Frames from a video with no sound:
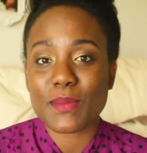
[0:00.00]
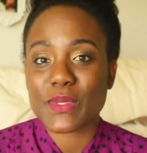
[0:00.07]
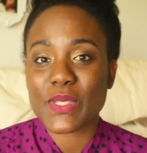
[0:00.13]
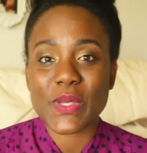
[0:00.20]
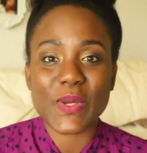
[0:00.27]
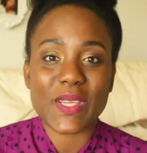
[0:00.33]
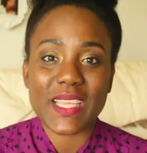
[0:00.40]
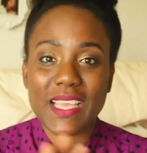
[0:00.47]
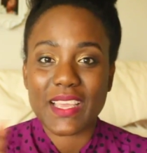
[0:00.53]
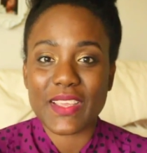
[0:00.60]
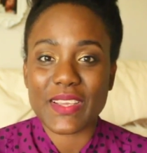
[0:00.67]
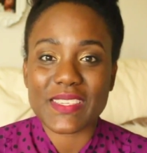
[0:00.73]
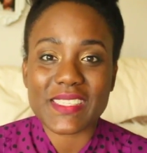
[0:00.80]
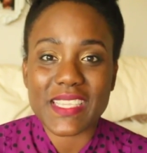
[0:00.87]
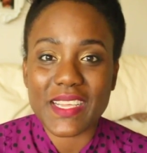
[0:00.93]
So get
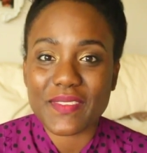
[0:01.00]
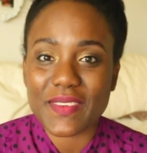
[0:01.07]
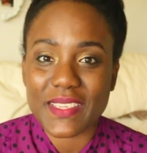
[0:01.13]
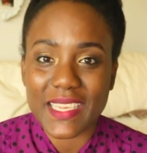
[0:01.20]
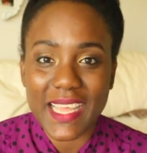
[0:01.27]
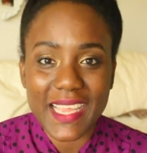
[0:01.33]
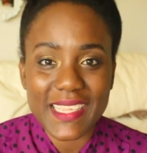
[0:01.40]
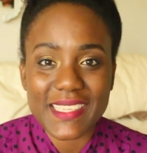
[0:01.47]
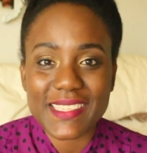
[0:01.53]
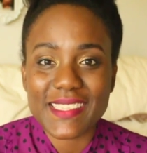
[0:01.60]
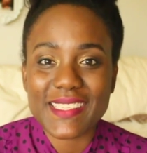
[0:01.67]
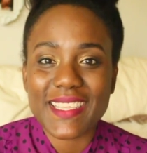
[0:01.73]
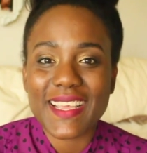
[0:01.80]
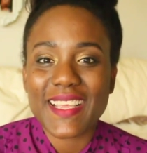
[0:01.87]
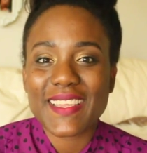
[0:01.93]
yourself a
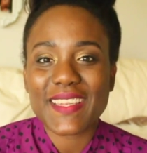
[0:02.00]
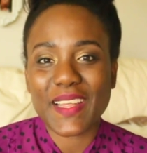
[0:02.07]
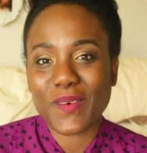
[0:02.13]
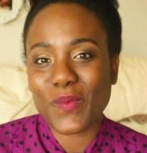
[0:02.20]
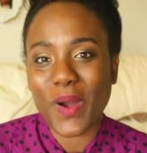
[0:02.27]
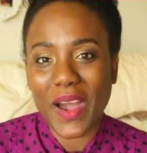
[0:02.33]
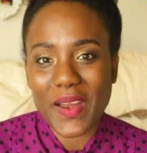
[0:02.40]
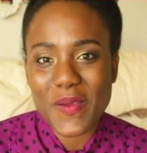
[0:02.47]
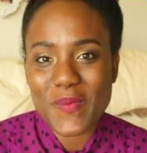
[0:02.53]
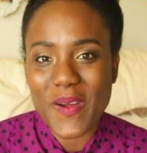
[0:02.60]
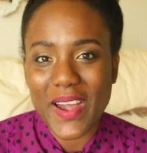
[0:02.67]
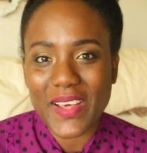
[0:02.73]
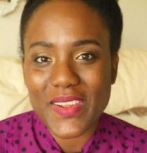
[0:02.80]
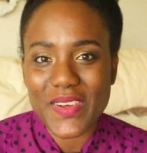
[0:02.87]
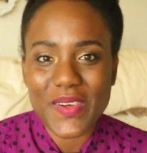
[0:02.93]
nice water
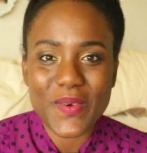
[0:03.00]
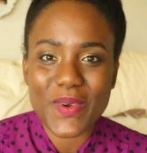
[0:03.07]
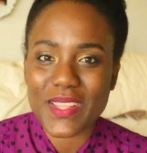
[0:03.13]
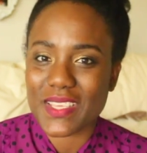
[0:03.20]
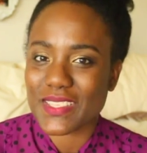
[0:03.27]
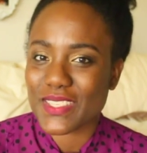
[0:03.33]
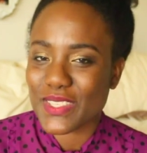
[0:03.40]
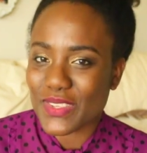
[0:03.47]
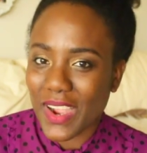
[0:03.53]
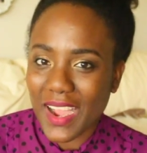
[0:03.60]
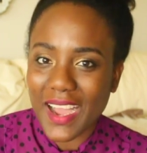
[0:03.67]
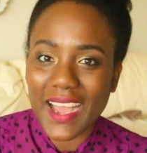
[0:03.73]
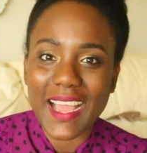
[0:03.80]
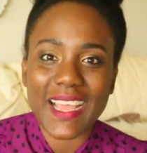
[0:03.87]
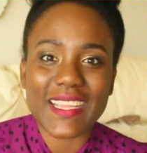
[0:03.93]
bottle with a
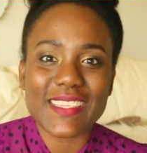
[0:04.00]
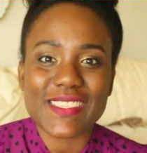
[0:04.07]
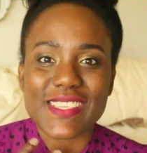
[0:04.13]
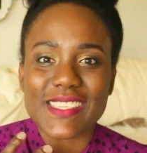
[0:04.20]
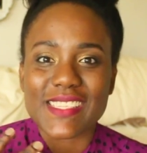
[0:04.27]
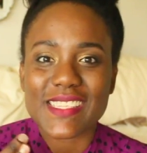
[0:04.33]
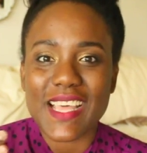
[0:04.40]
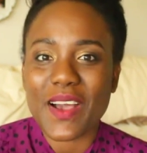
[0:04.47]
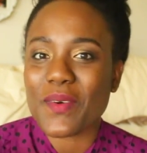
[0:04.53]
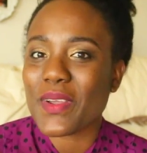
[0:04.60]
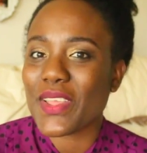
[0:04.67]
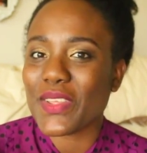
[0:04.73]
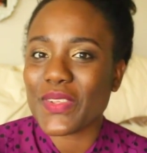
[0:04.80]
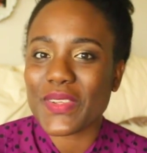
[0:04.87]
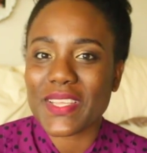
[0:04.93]
straw, and just that
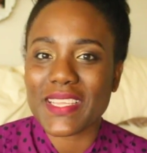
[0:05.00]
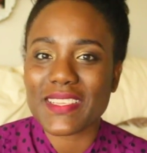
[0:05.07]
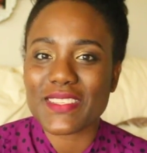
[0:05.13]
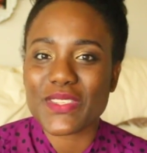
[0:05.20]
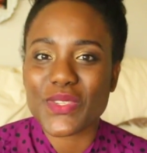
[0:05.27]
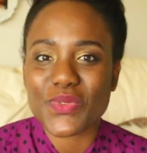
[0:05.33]
way you can